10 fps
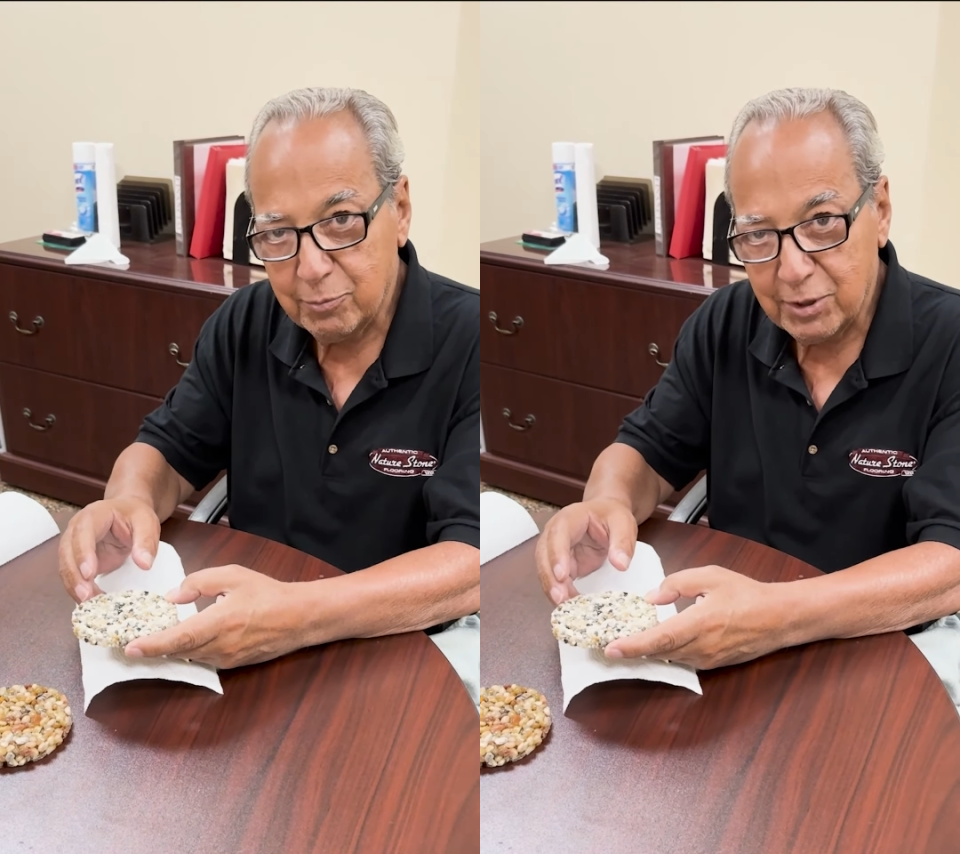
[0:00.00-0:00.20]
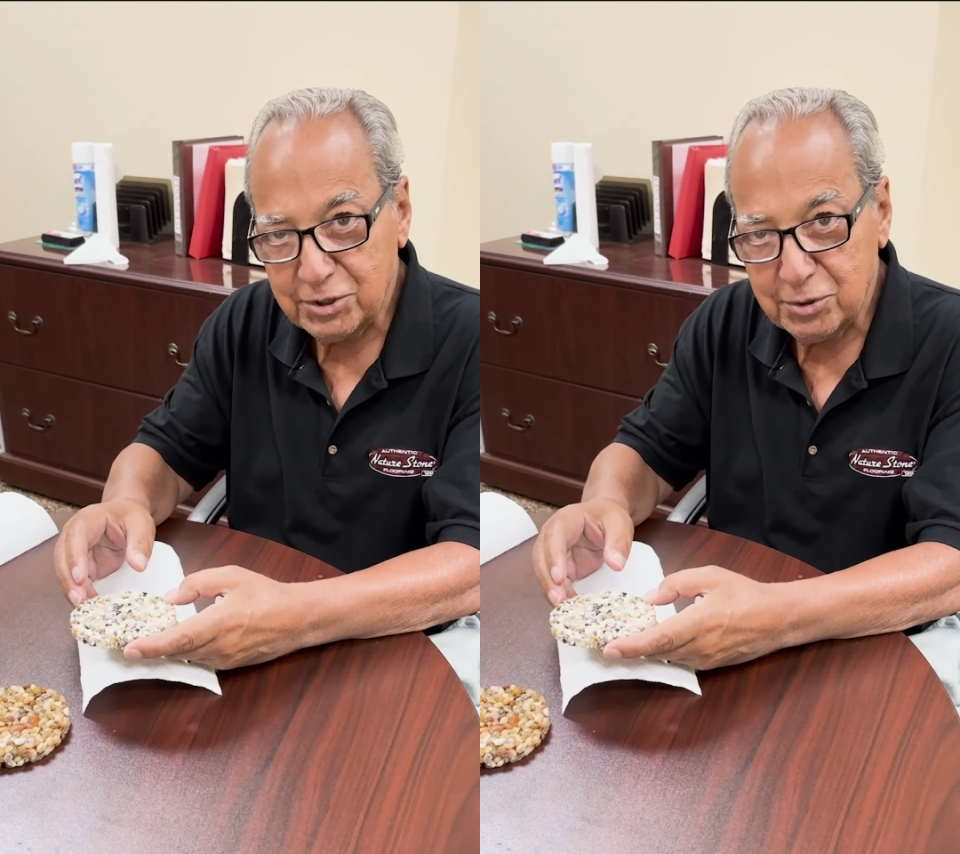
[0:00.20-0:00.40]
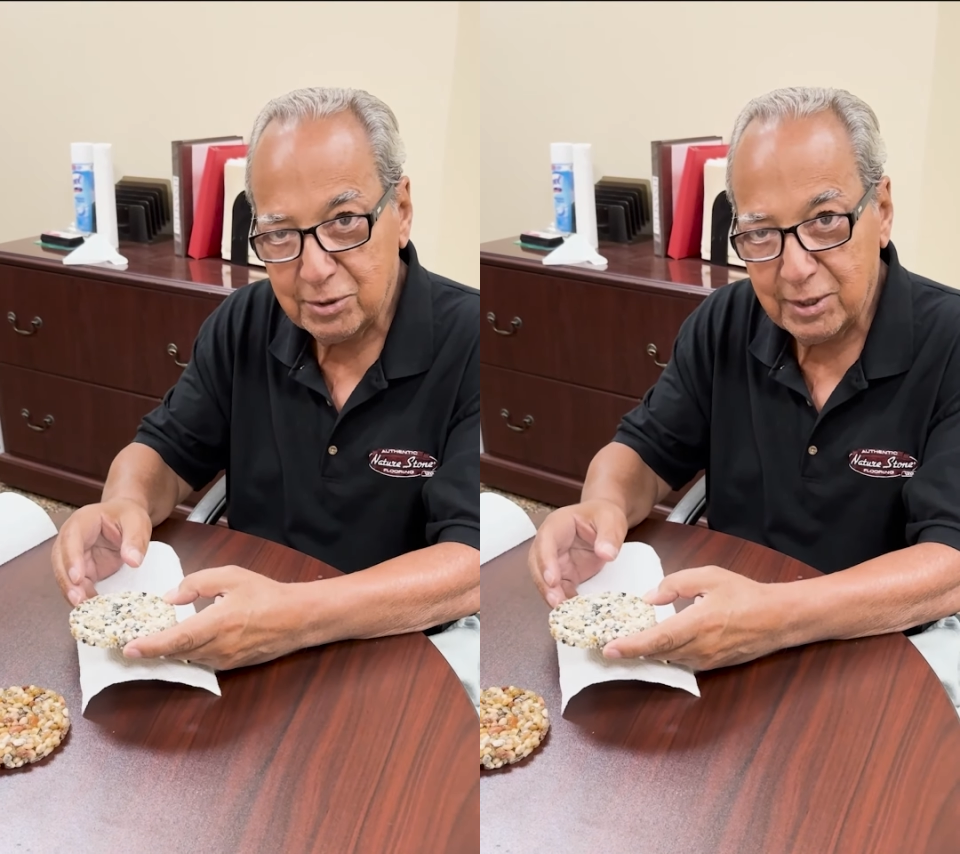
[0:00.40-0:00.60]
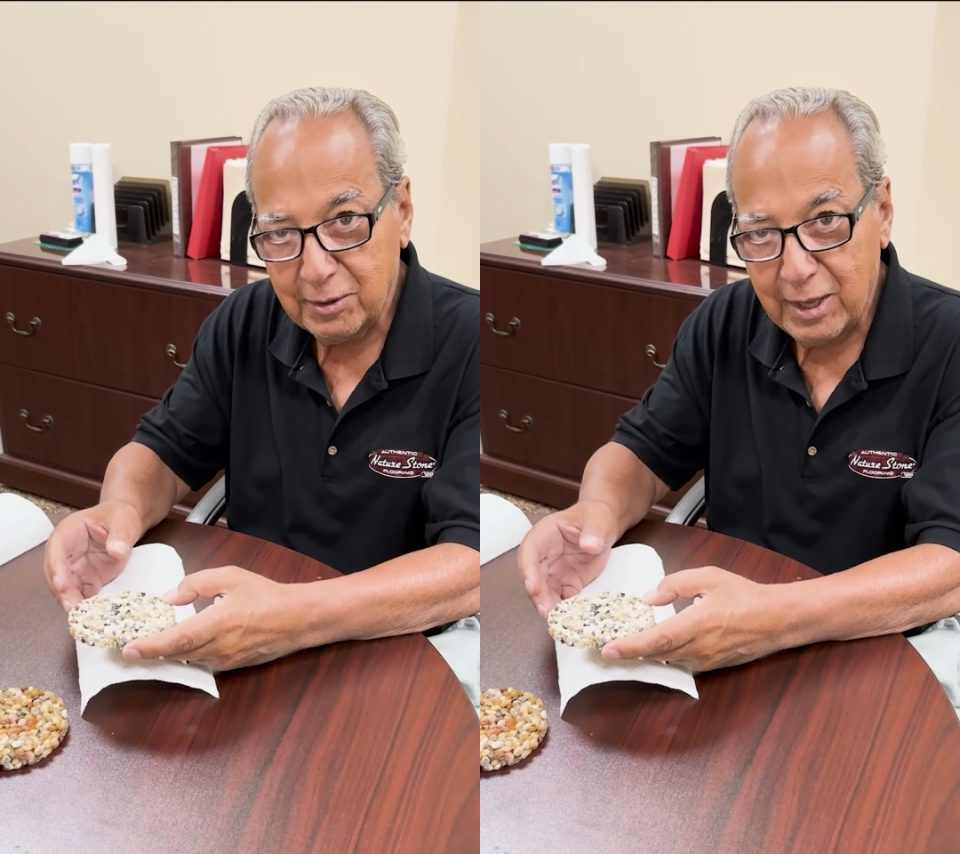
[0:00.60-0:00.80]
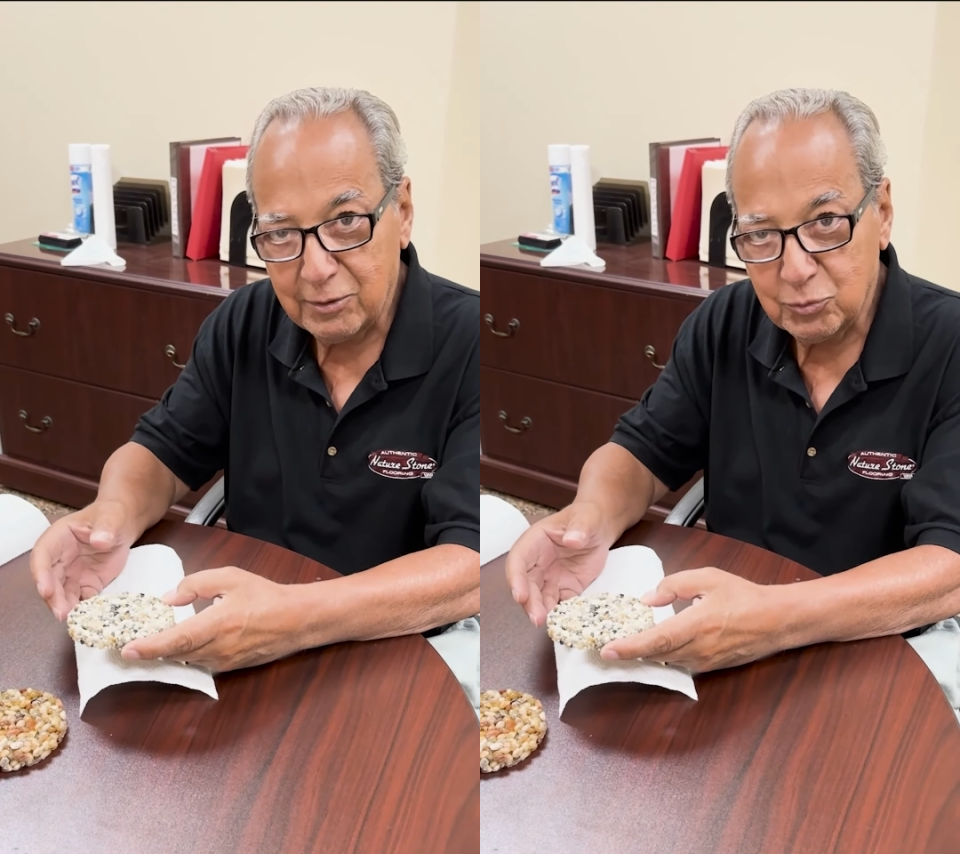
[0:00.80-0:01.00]
pressure
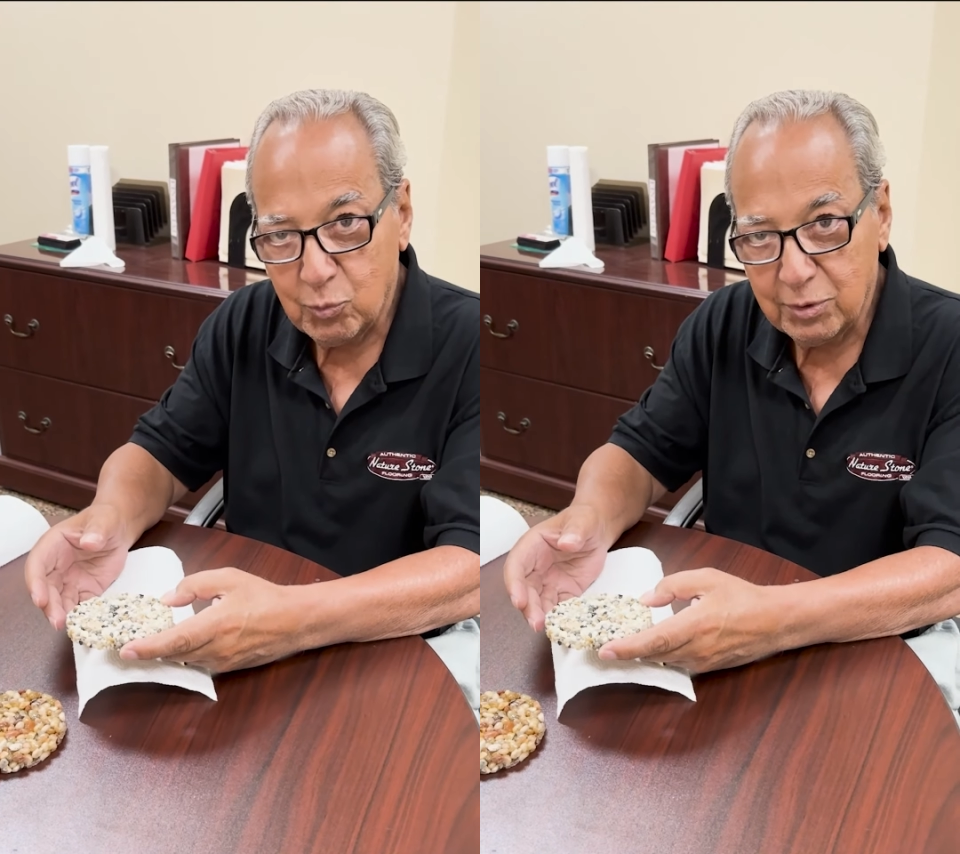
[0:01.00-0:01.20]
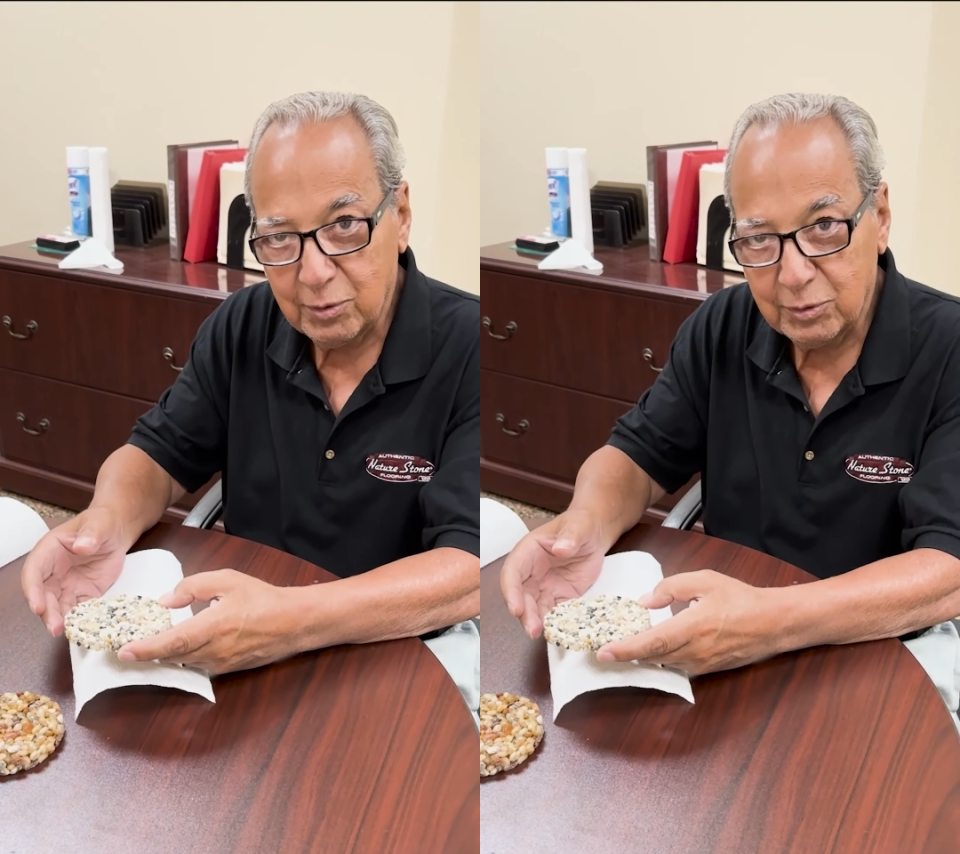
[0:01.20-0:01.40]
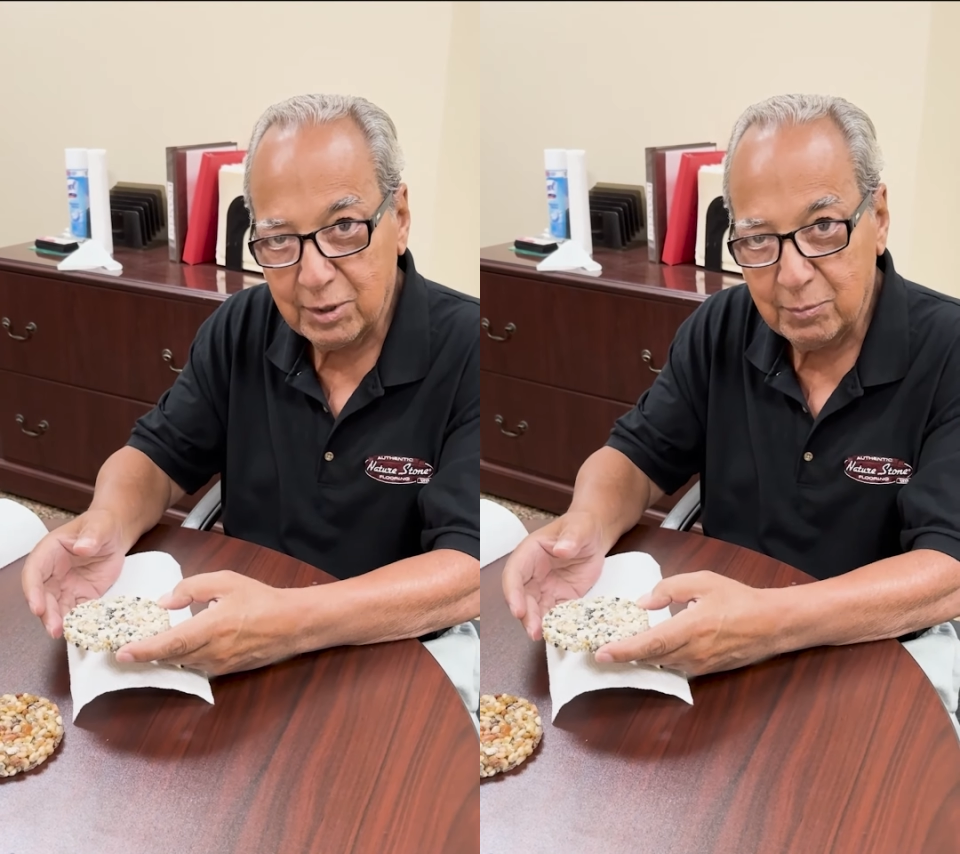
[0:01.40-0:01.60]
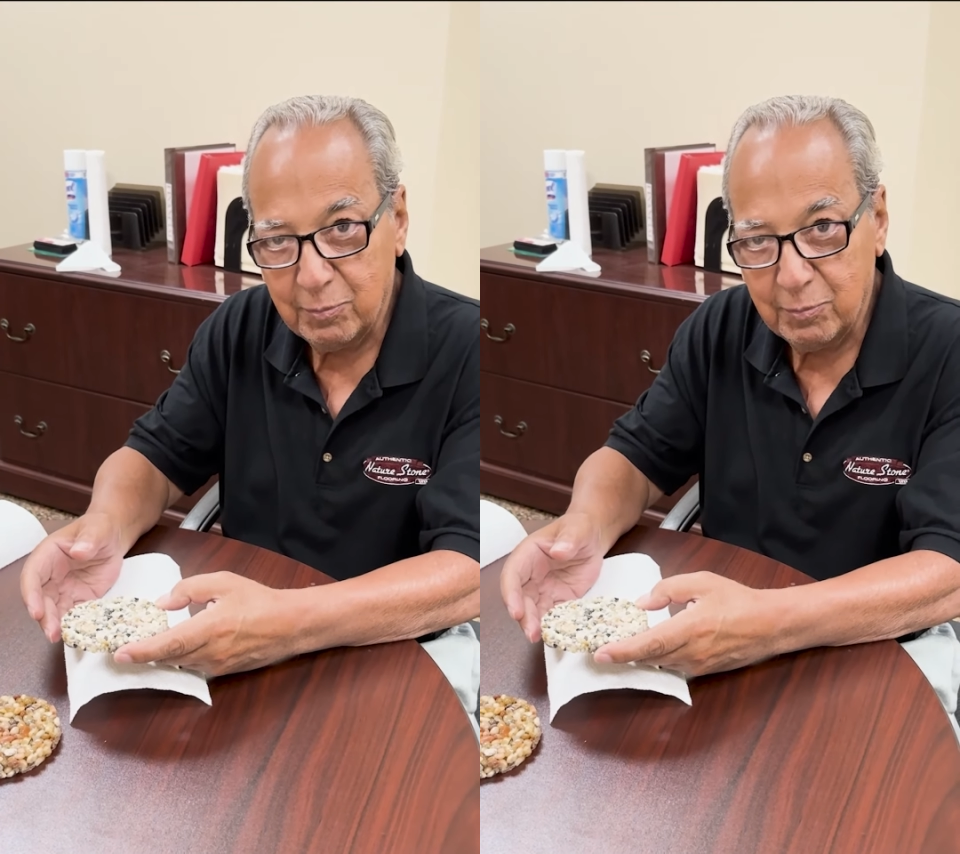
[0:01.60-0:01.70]
that